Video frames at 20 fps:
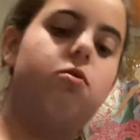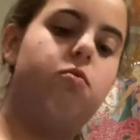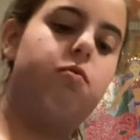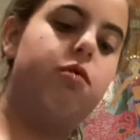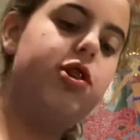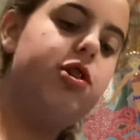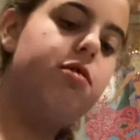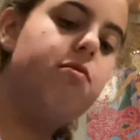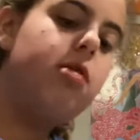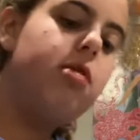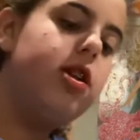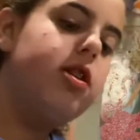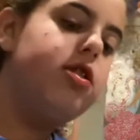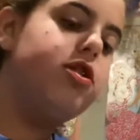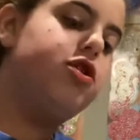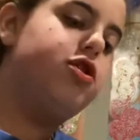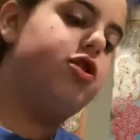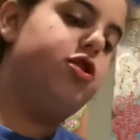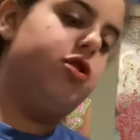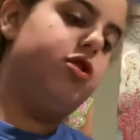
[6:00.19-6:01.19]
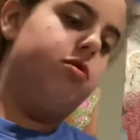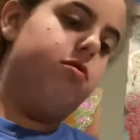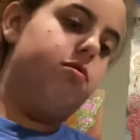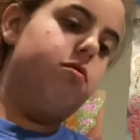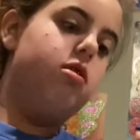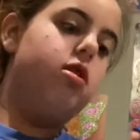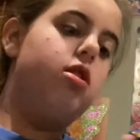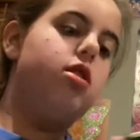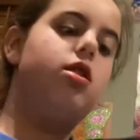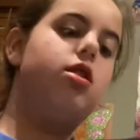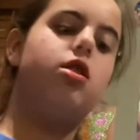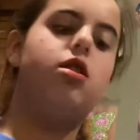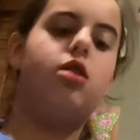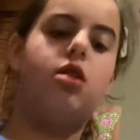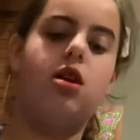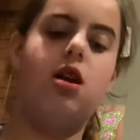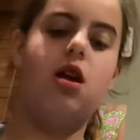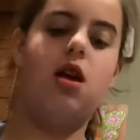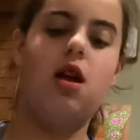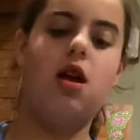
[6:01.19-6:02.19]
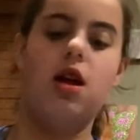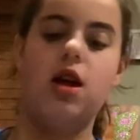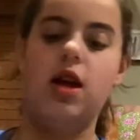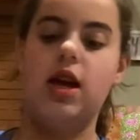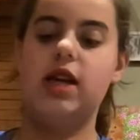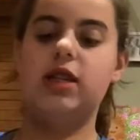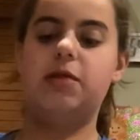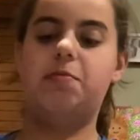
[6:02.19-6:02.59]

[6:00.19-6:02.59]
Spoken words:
what you want to do is